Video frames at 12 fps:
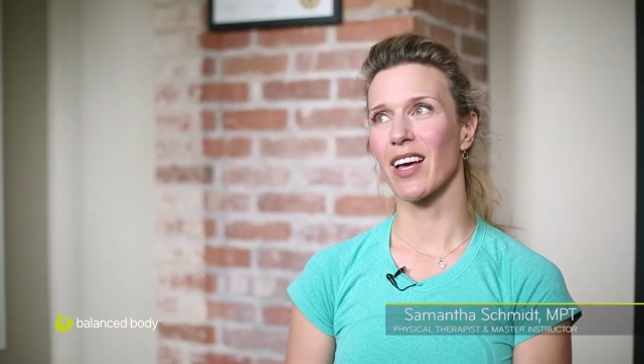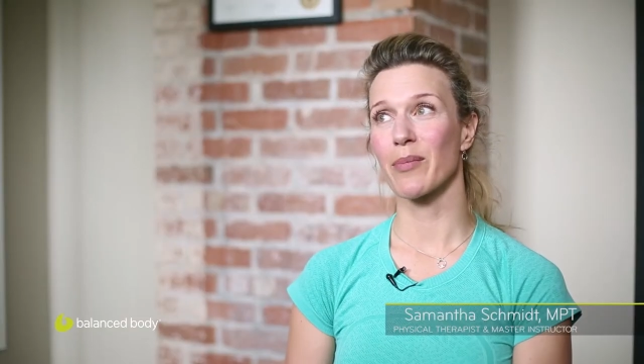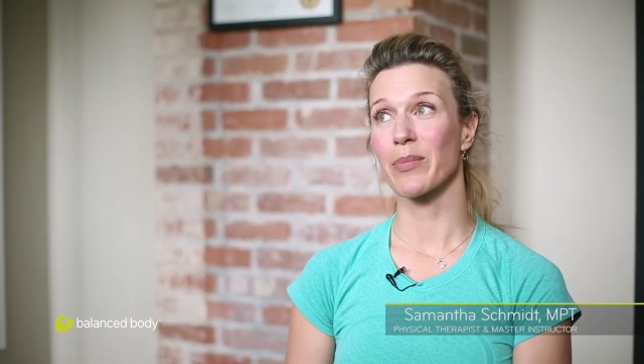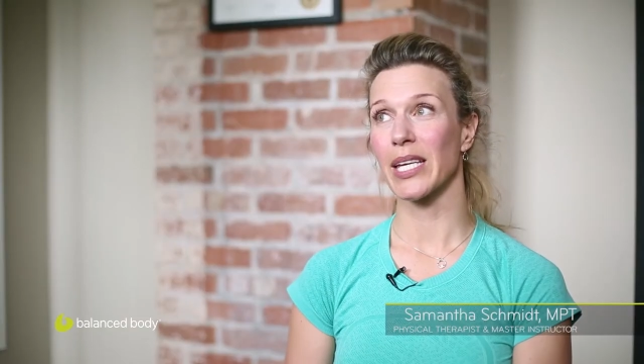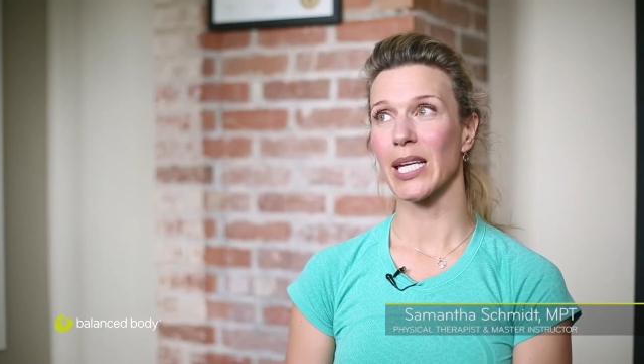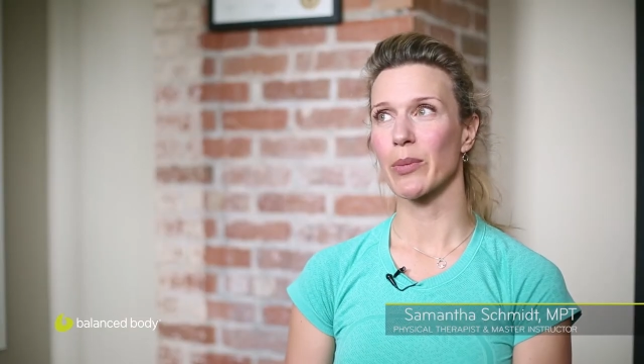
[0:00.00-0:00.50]
not
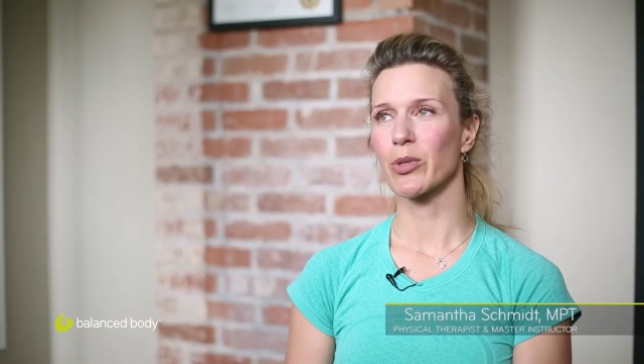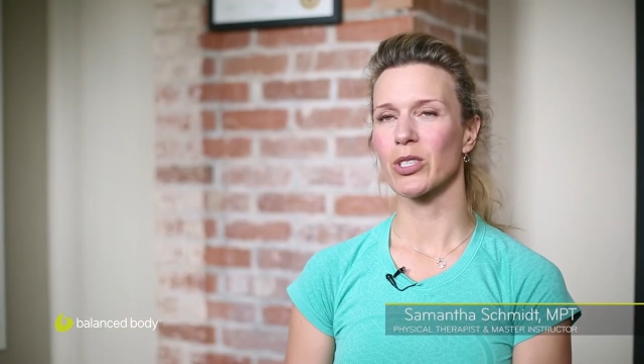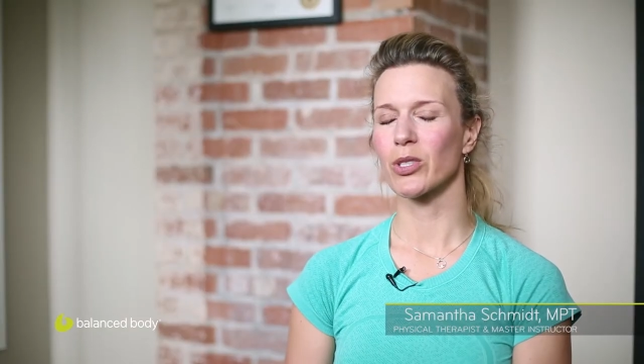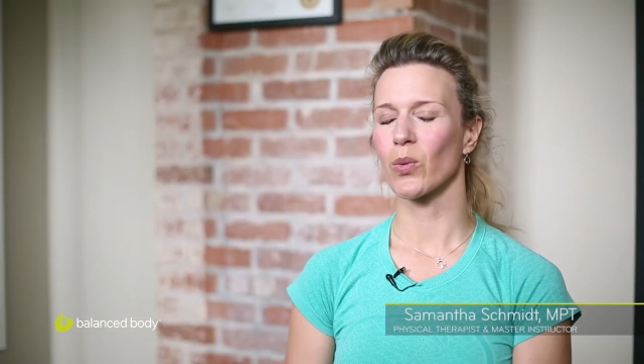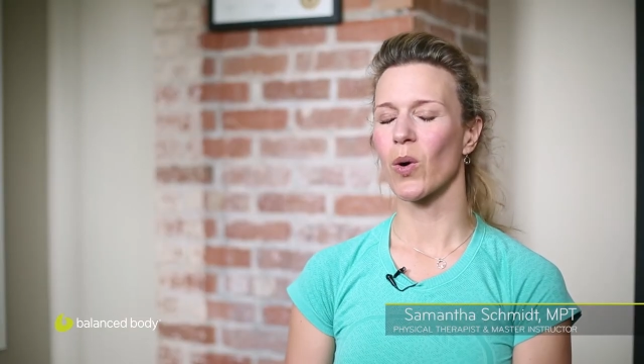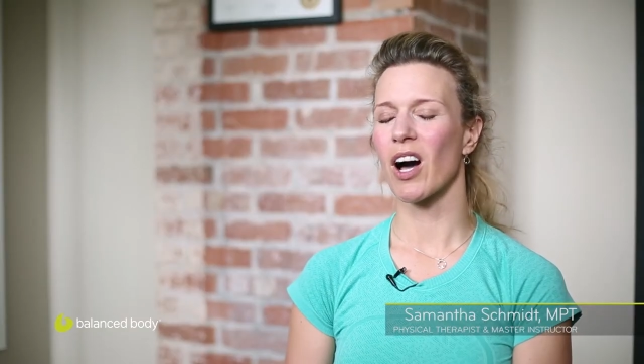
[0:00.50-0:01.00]
being able
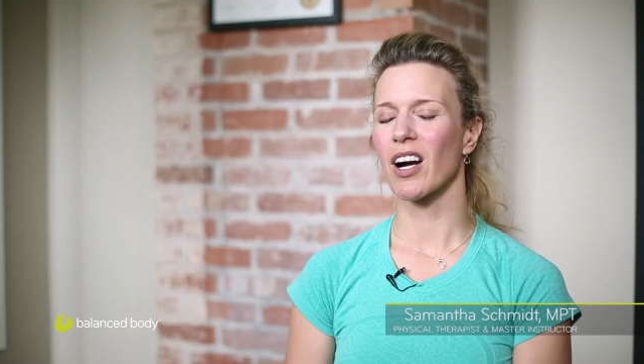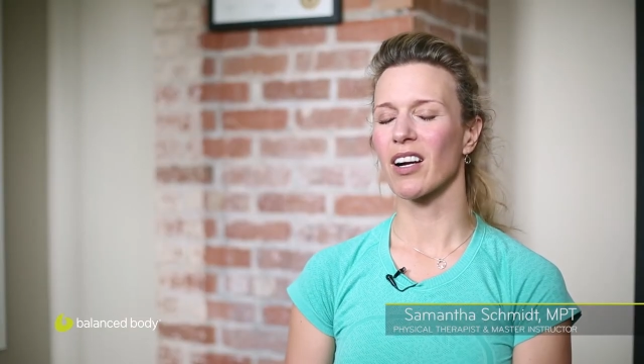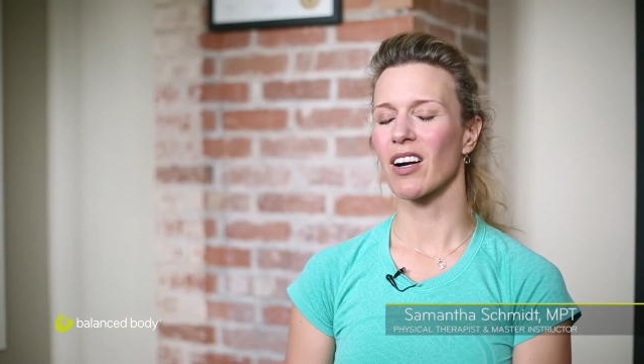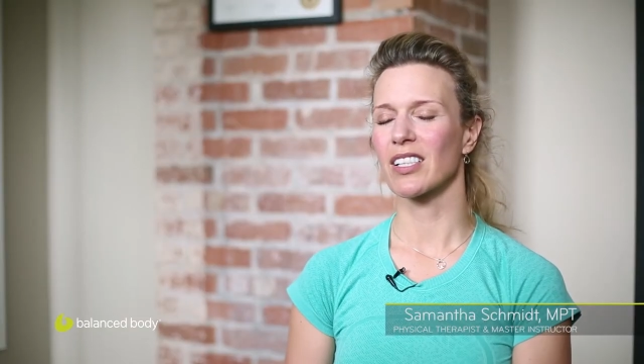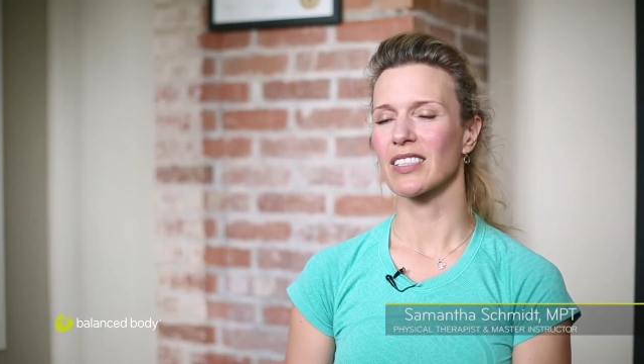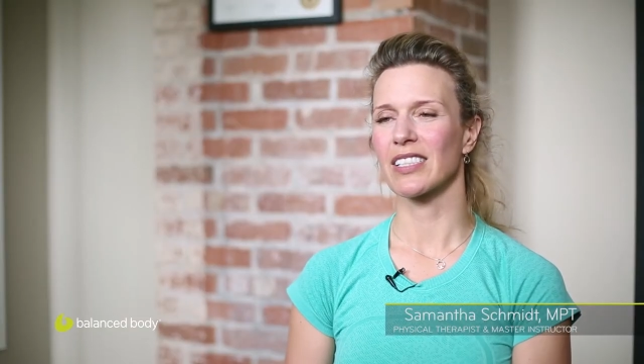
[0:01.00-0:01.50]
to walk
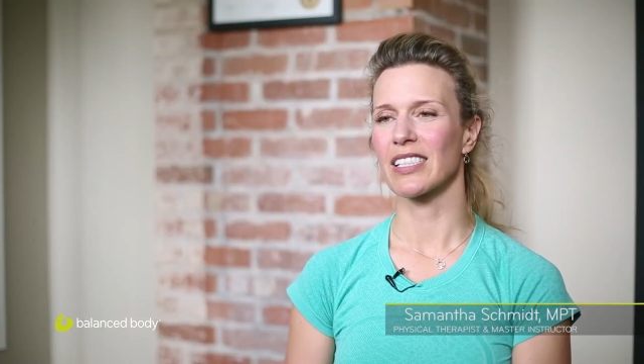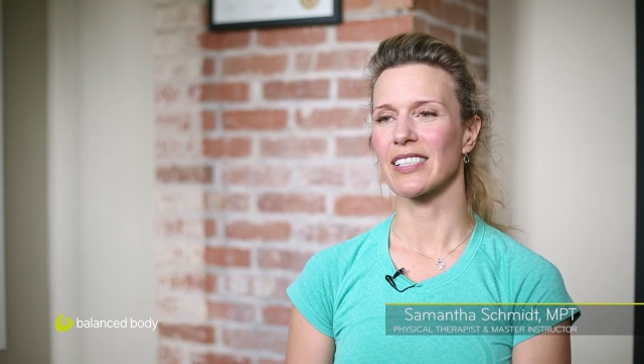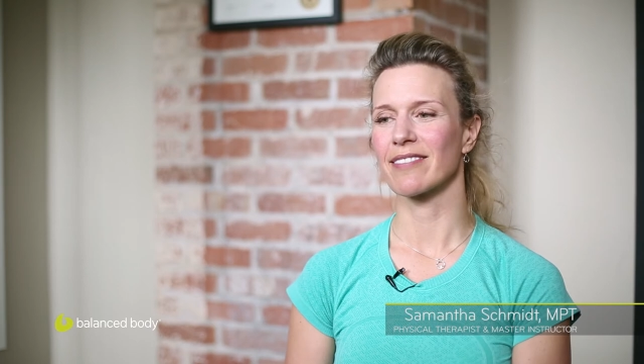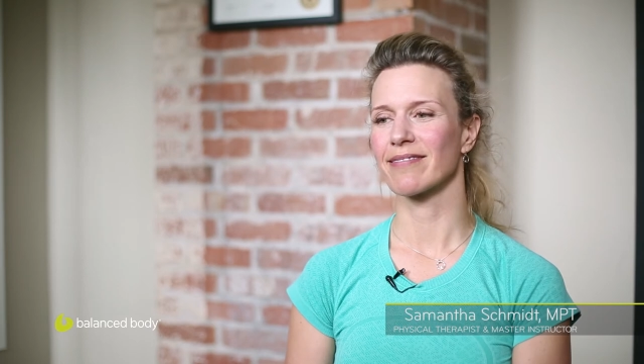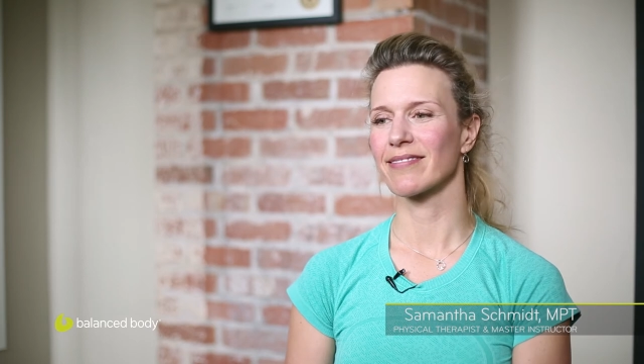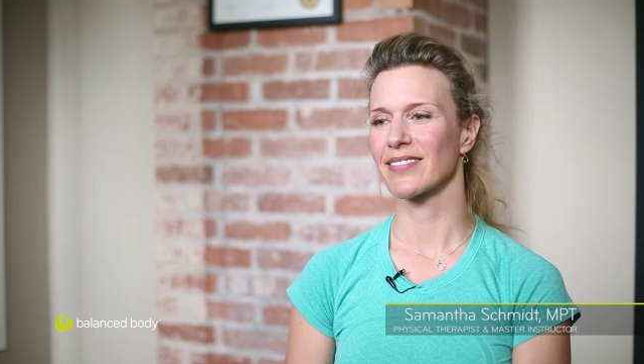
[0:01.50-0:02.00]

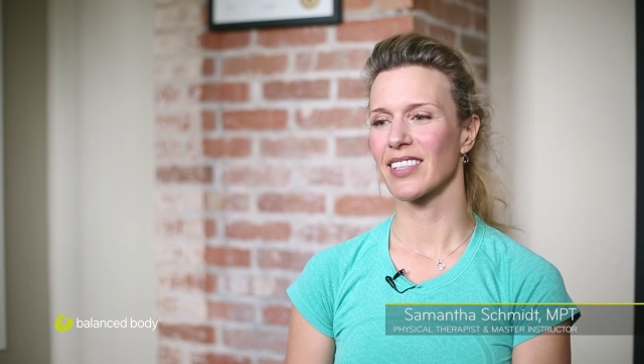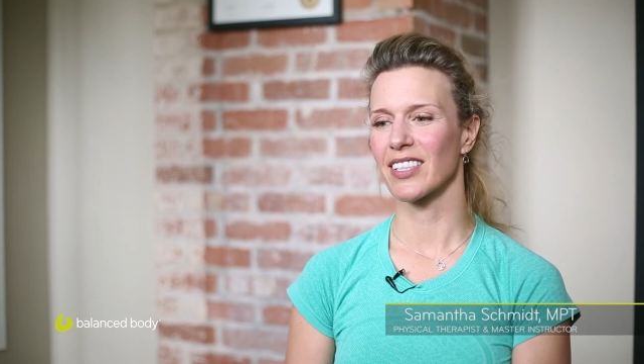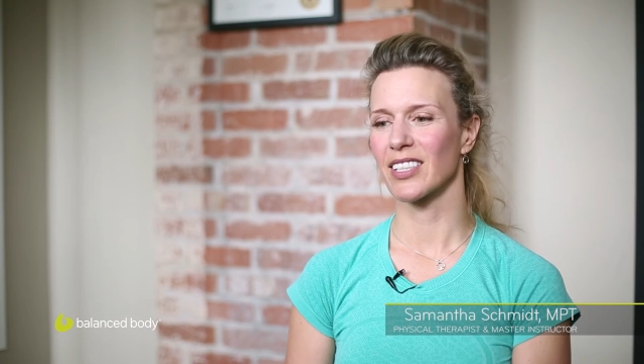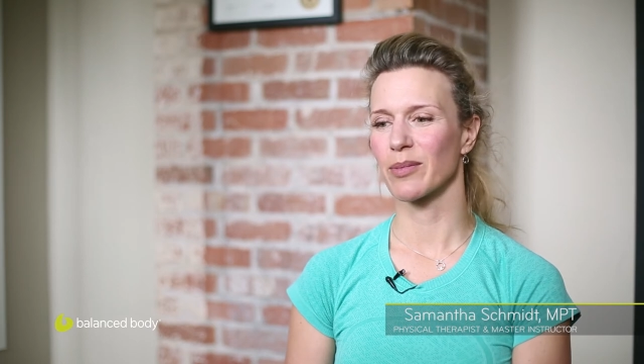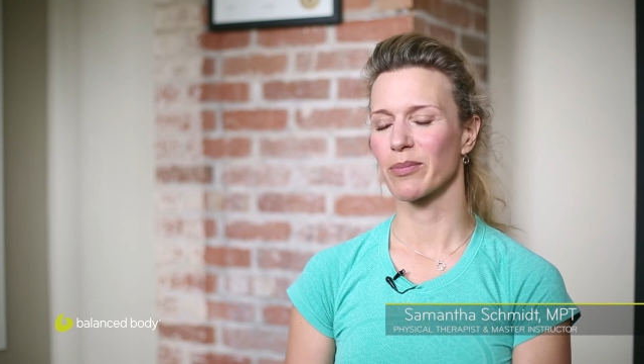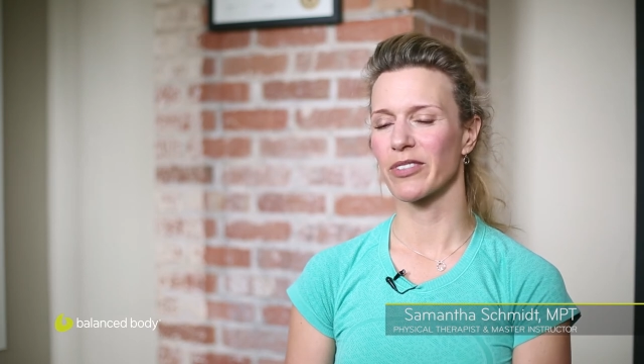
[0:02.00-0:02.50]
hardly
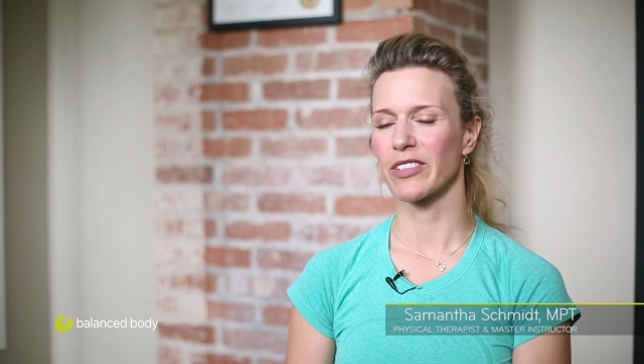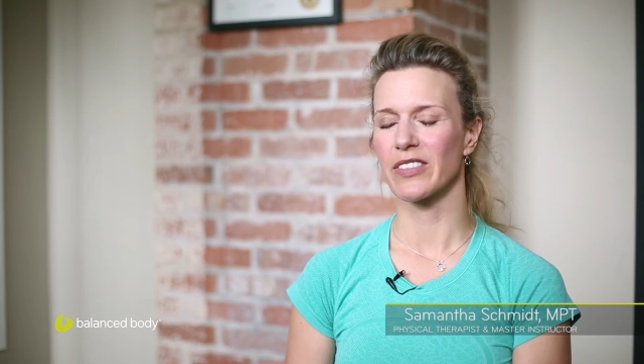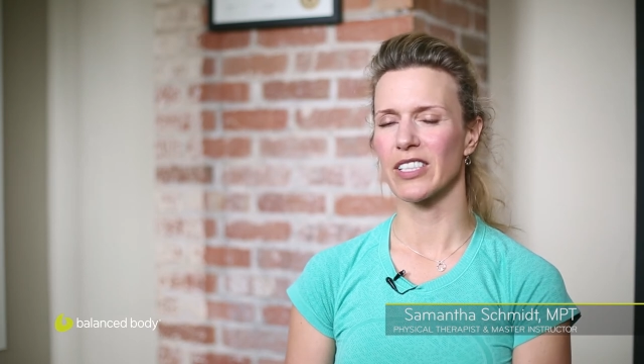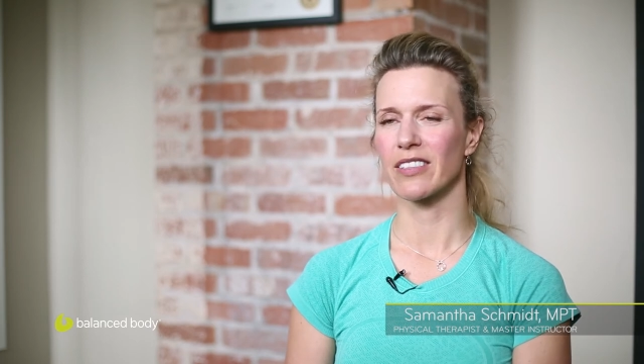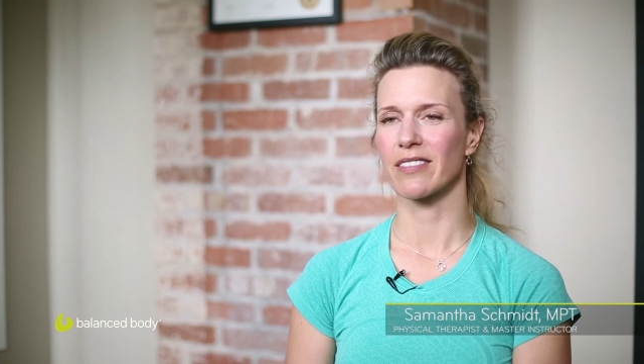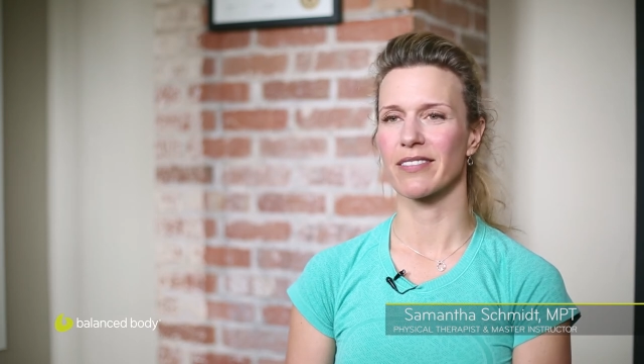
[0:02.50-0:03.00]

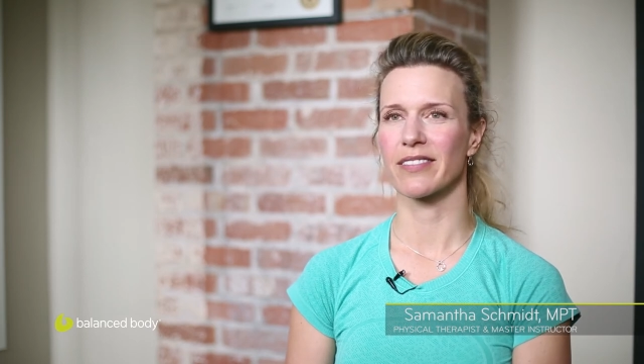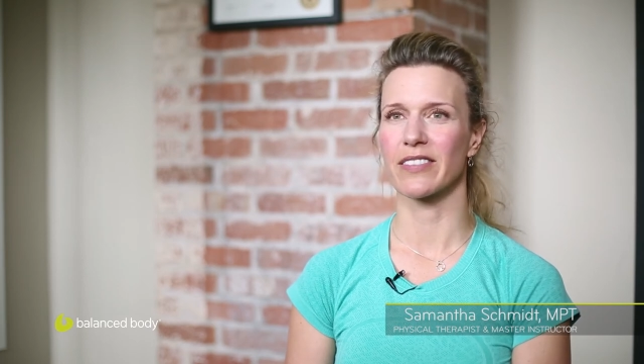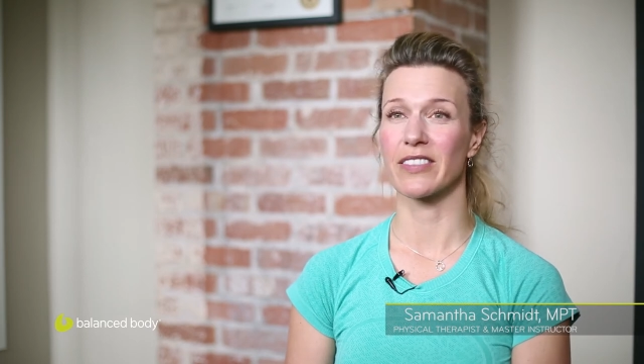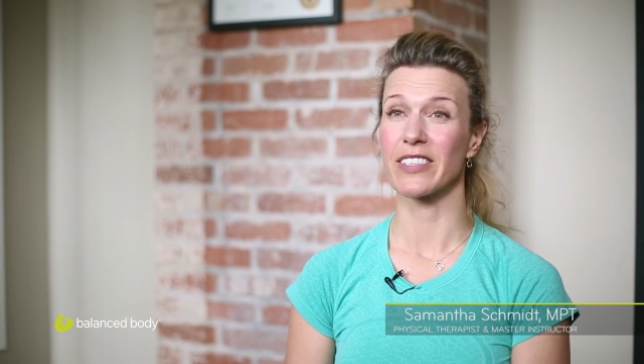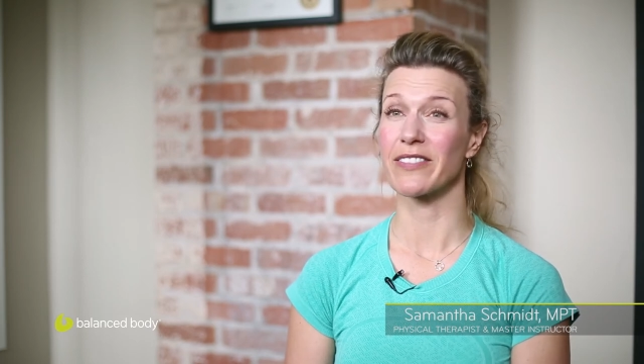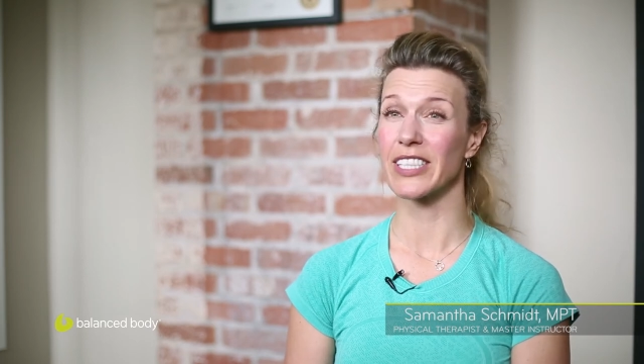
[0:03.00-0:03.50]
50
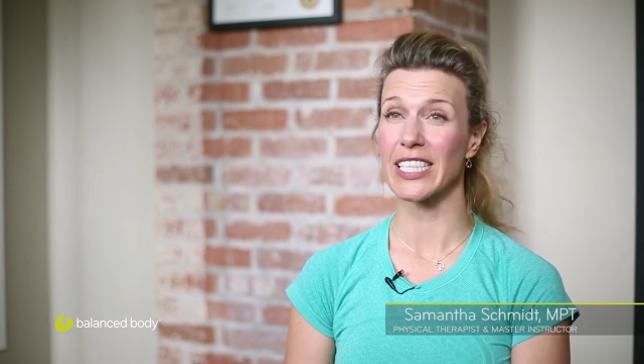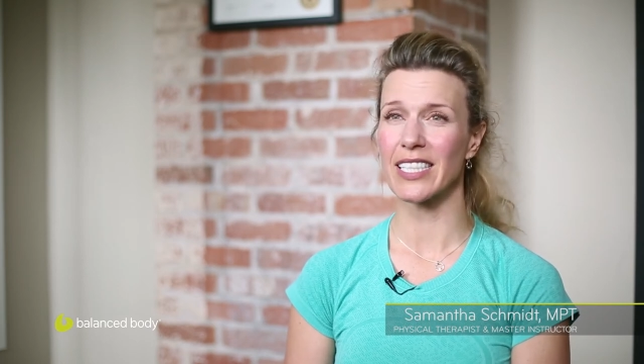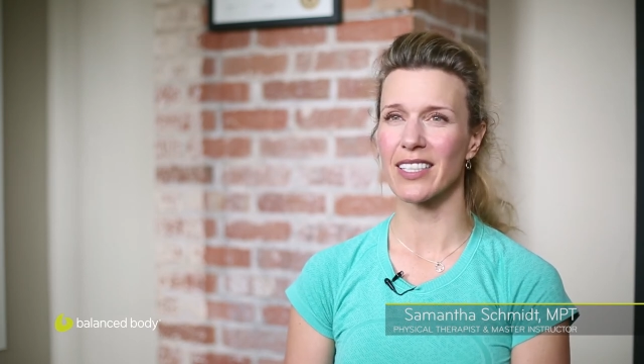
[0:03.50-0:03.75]
feet.